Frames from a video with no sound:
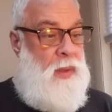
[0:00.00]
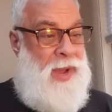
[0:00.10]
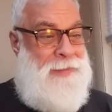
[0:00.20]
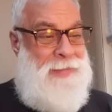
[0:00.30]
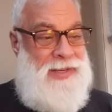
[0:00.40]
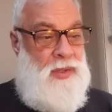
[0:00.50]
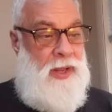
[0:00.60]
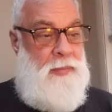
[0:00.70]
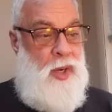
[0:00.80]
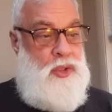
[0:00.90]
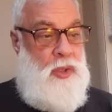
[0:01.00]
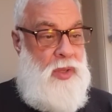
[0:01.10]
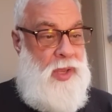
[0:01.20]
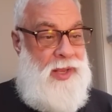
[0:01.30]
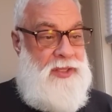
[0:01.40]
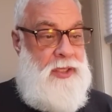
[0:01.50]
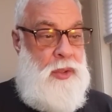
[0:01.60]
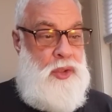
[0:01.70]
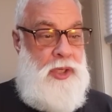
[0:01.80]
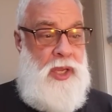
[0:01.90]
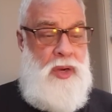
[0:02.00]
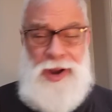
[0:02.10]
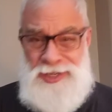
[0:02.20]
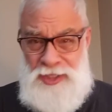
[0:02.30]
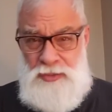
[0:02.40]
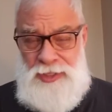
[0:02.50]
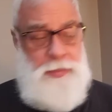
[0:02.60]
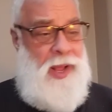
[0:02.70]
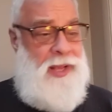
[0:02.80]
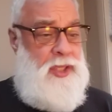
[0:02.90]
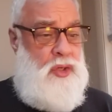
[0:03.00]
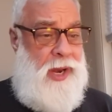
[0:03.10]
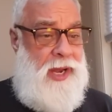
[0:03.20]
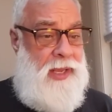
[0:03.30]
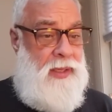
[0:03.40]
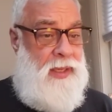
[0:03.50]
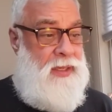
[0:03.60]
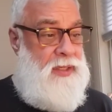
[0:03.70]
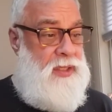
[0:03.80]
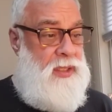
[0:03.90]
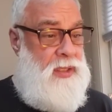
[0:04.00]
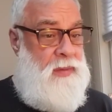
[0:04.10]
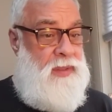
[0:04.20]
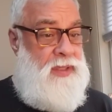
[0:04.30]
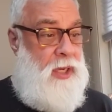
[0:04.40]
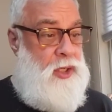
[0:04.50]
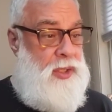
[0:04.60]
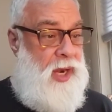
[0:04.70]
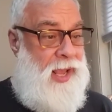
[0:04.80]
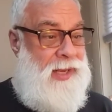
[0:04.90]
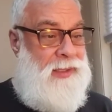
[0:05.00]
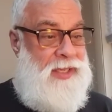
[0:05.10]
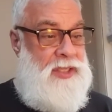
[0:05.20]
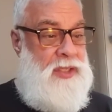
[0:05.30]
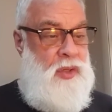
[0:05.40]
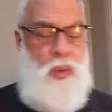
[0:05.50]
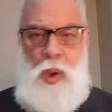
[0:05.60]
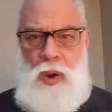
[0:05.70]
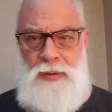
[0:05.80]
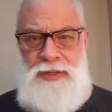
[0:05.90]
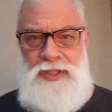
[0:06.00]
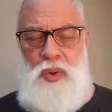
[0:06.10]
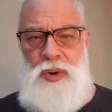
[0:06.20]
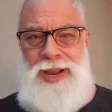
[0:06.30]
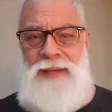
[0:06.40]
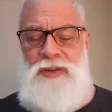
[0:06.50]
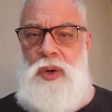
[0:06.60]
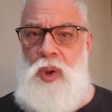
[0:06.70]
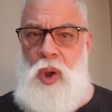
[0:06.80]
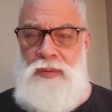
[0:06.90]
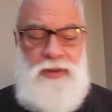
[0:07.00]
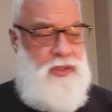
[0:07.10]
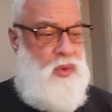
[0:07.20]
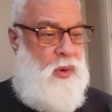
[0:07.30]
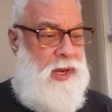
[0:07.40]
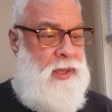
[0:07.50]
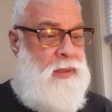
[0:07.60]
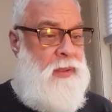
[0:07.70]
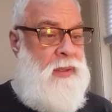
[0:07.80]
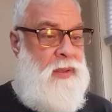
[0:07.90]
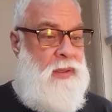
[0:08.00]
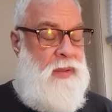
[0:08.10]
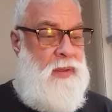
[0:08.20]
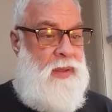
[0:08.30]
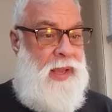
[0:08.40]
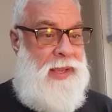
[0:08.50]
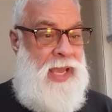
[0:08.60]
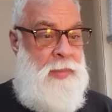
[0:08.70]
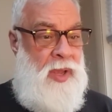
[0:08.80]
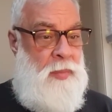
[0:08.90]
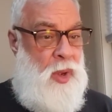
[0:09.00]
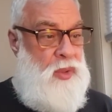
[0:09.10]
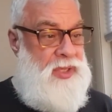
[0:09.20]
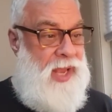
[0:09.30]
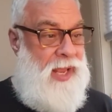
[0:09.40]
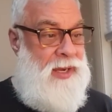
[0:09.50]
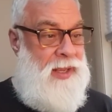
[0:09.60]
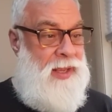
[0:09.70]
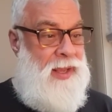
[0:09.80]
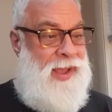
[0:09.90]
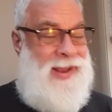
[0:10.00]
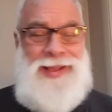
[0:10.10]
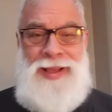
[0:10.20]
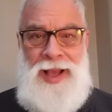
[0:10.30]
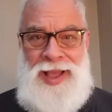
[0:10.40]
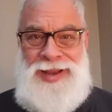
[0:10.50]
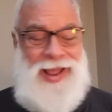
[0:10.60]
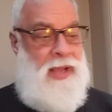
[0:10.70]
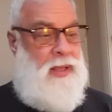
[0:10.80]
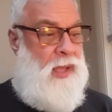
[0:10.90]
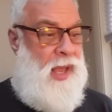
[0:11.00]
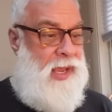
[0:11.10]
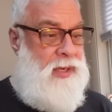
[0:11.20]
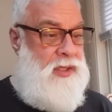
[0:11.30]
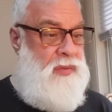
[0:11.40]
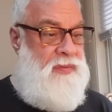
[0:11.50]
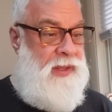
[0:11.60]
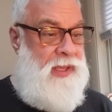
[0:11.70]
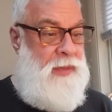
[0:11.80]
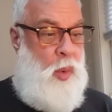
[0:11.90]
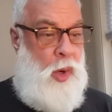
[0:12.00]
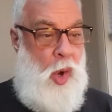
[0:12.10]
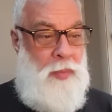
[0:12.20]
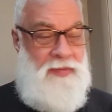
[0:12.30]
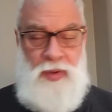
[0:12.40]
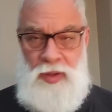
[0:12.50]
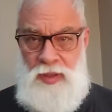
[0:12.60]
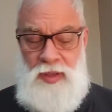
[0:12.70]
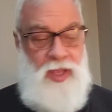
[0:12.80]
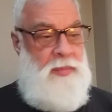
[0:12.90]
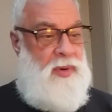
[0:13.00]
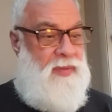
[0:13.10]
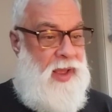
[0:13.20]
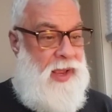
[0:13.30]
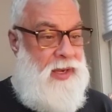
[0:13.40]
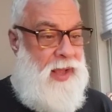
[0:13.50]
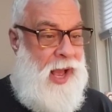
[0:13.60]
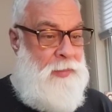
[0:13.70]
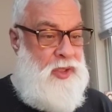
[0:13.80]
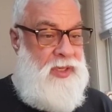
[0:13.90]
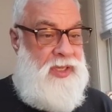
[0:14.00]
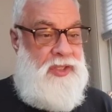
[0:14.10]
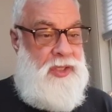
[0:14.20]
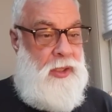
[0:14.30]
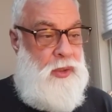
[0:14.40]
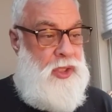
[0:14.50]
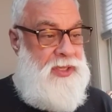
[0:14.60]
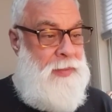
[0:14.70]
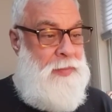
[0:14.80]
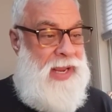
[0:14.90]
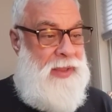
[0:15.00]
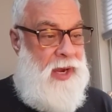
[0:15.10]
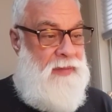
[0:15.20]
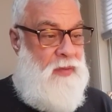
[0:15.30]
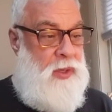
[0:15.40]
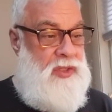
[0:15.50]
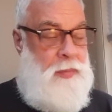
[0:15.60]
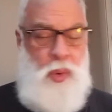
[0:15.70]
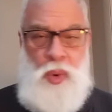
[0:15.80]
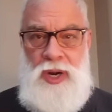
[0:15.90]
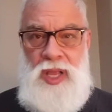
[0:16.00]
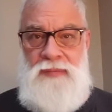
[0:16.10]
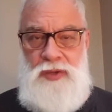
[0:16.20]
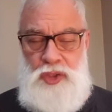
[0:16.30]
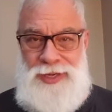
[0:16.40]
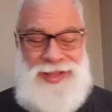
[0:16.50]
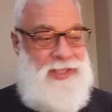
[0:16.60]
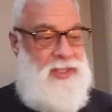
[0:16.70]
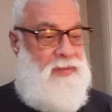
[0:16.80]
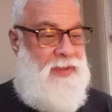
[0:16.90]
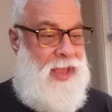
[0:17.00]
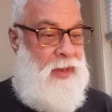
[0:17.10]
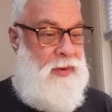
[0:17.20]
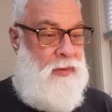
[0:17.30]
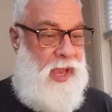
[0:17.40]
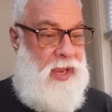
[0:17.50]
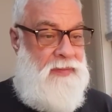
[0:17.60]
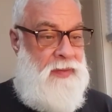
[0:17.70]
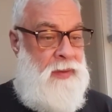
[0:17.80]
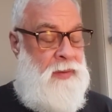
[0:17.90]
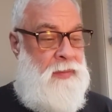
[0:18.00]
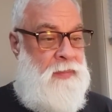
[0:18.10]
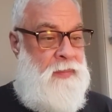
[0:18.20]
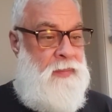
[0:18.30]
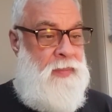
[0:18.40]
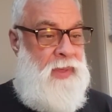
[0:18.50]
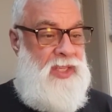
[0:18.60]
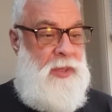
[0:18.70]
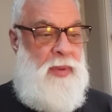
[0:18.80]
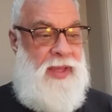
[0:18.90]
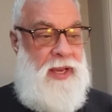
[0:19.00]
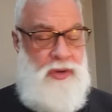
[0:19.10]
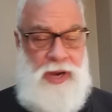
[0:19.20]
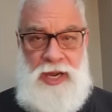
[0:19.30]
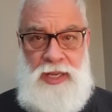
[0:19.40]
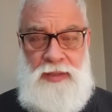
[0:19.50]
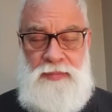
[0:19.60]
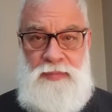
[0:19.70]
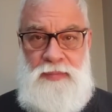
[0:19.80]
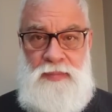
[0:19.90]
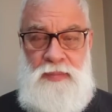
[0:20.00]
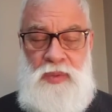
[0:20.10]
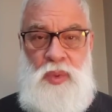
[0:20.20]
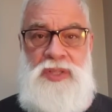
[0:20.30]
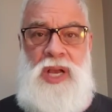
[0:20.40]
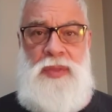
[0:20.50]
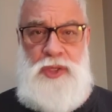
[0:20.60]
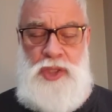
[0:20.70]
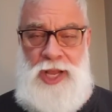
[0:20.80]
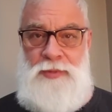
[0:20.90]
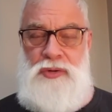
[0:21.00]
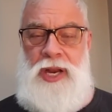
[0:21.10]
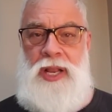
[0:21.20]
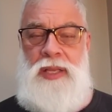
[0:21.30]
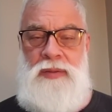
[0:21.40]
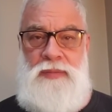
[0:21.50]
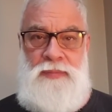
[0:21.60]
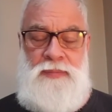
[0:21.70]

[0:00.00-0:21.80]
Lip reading: My mental and emotional constitution and crisis response training is such that I can listen to horror story after horror story and keep a composed head and guide a client to feeling more hopeful, provide options and solutions, and be there for support if shit hits the fan in their life. Some of that training was on-the-job training.